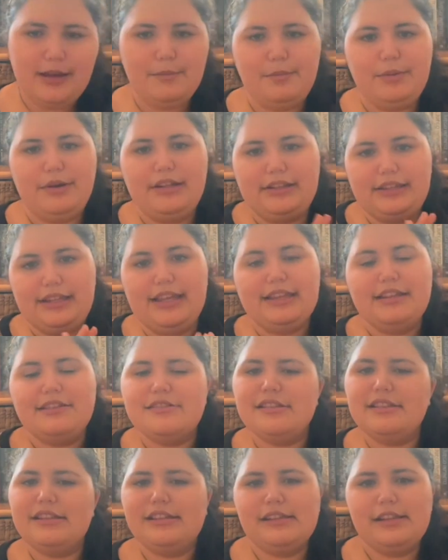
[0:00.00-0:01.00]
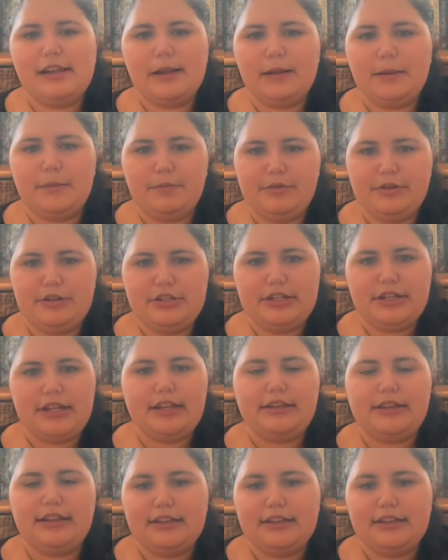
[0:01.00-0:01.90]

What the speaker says: but yeah, that's something that I appreciate.